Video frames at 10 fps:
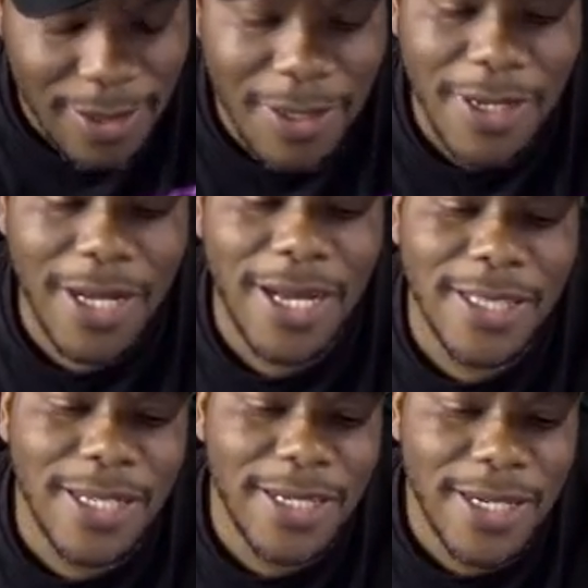Okay, I
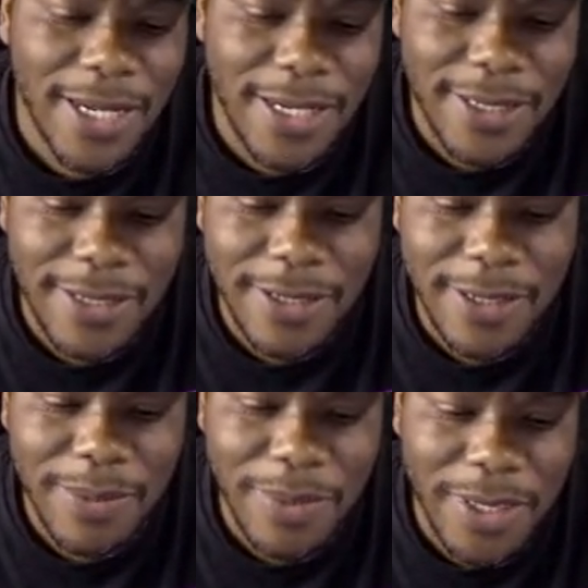think Nate is
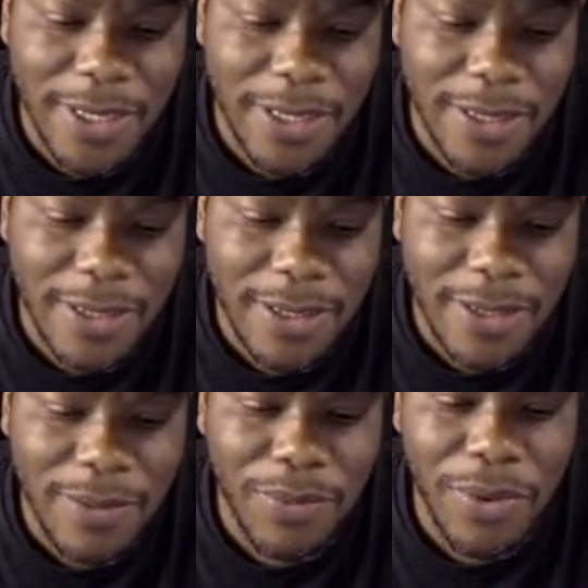gonna be
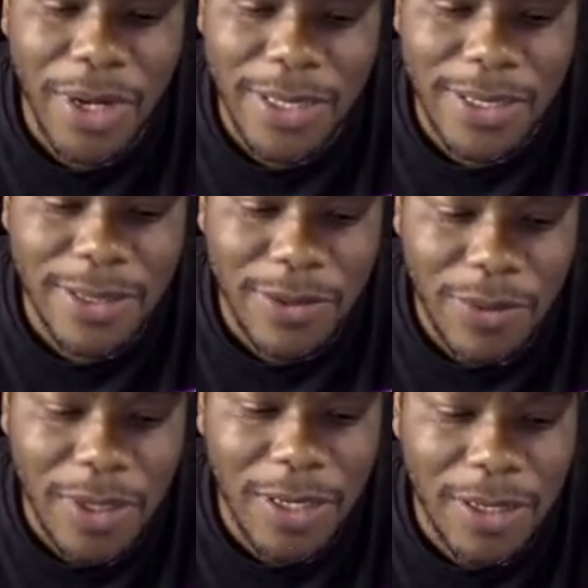practice
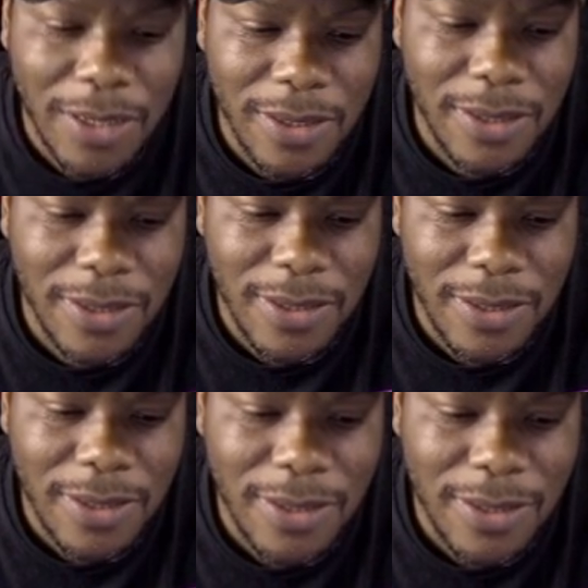squad.
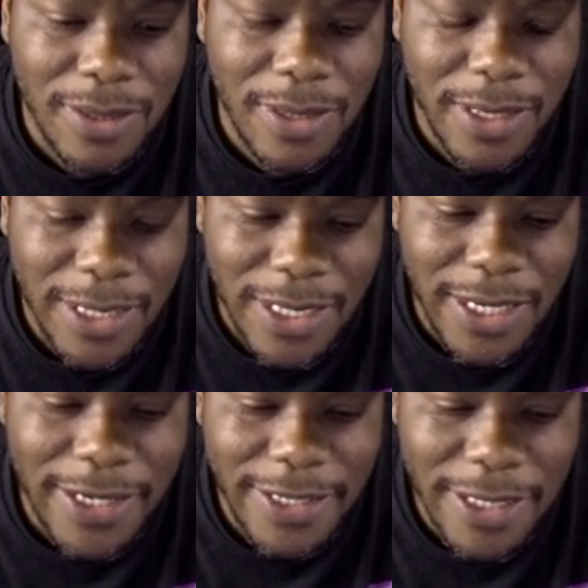I think
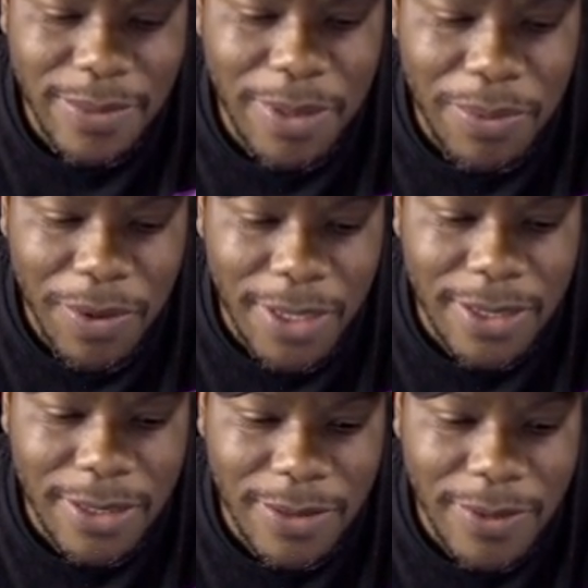Nate's gonna be
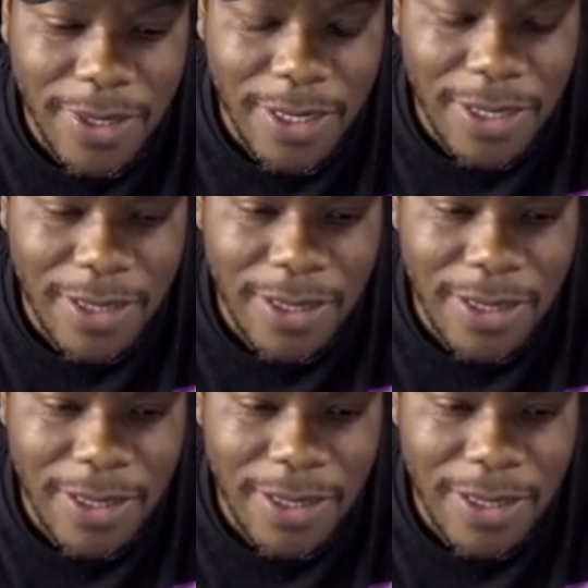practice squad.